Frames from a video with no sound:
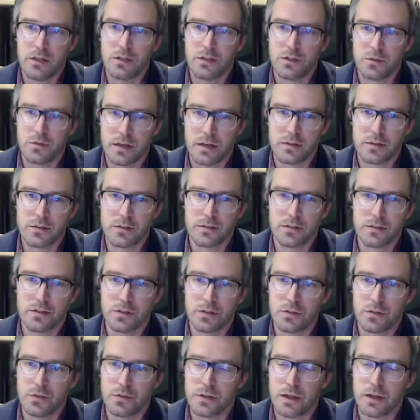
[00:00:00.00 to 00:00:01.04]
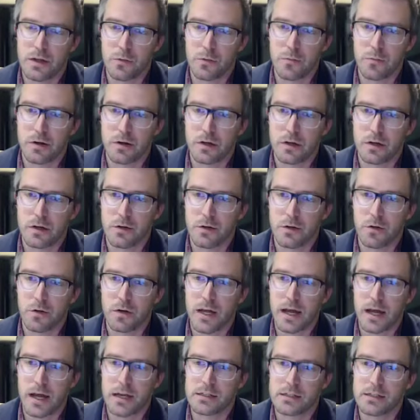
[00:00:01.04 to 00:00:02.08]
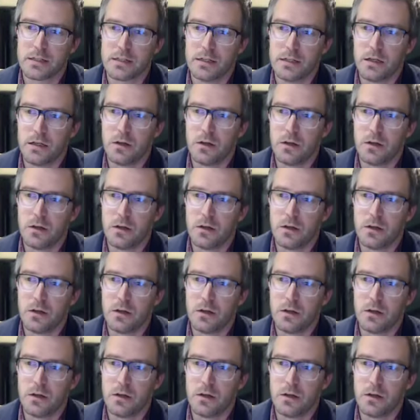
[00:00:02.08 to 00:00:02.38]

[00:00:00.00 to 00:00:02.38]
2002, the Help America Vote Act